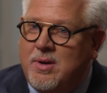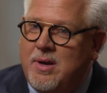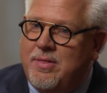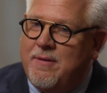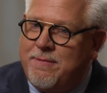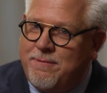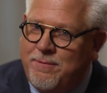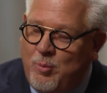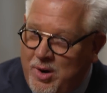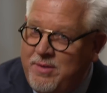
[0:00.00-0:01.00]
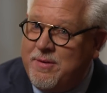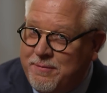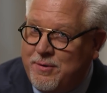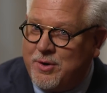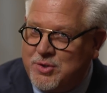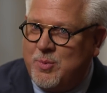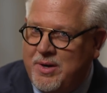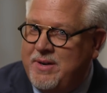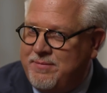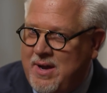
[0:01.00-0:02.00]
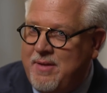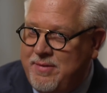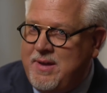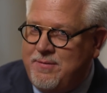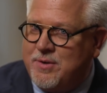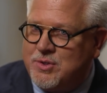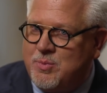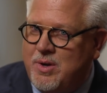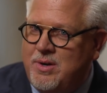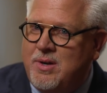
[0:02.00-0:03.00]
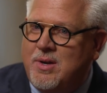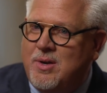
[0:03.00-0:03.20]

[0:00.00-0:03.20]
Yeah. The one of the first one, if not the first one,